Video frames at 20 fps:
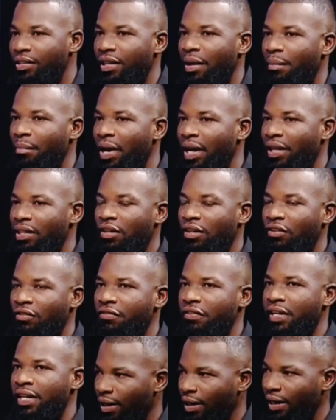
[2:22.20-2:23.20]
It's a matter
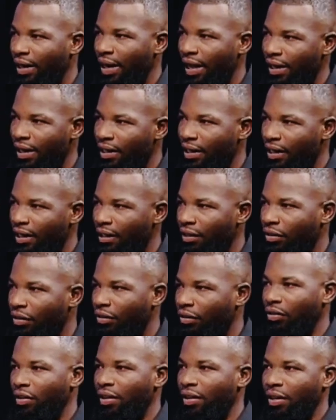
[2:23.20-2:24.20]
of learning
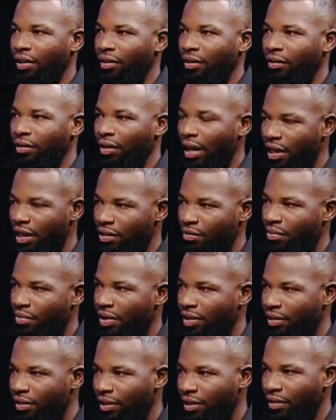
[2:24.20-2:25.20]
on the
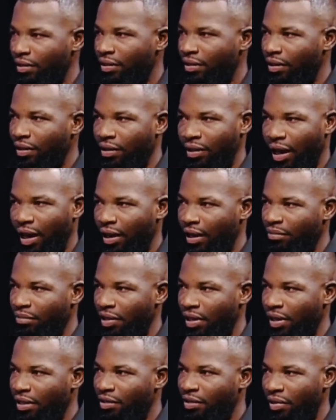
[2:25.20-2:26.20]
experience that I have
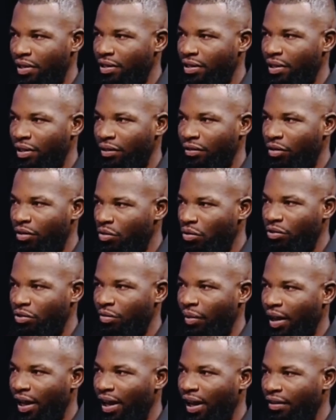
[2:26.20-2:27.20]
been experiencing
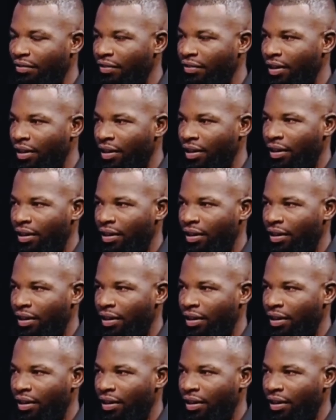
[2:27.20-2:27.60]
throughout my life.